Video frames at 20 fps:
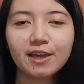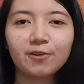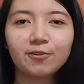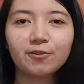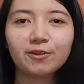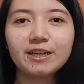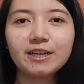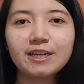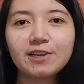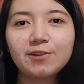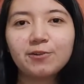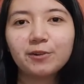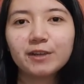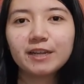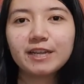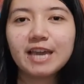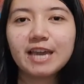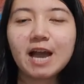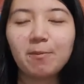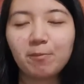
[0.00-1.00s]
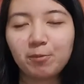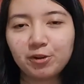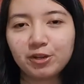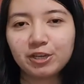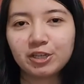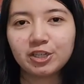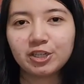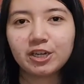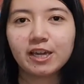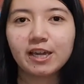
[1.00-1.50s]
Really
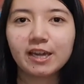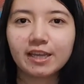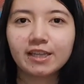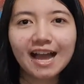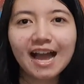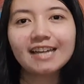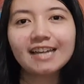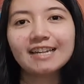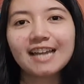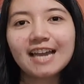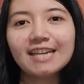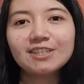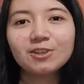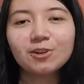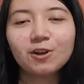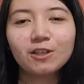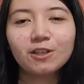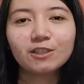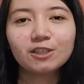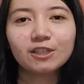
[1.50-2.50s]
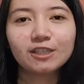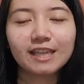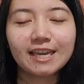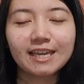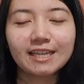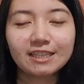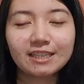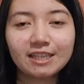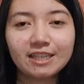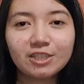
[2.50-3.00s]
appreciate it. I'd like to also
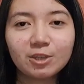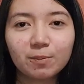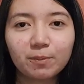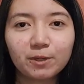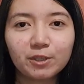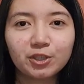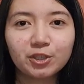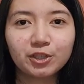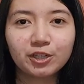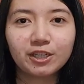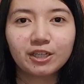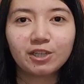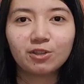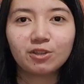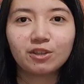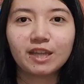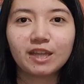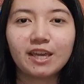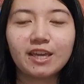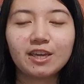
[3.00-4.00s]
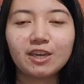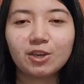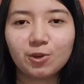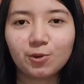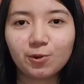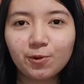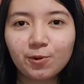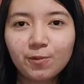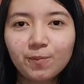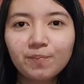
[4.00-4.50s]
take this opportunity to thank
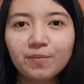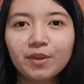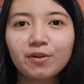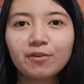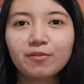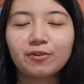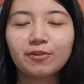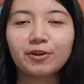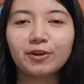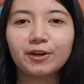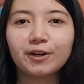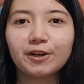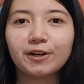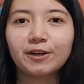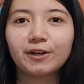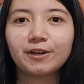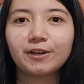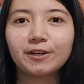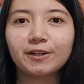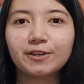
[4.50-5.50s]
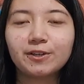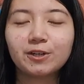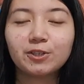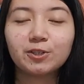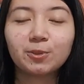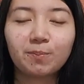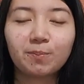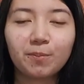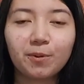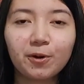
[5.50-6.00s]
you for your
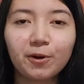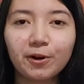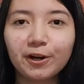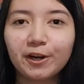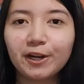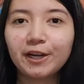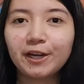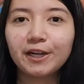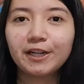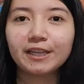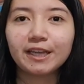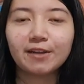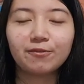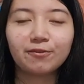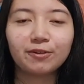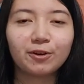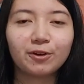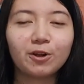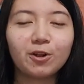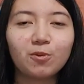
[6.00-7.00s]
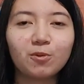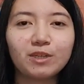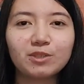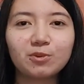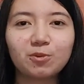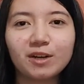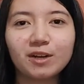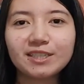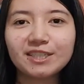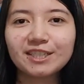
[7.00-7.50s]
support and for always
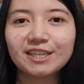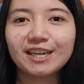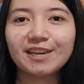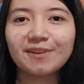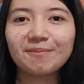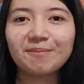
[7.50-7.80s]
watching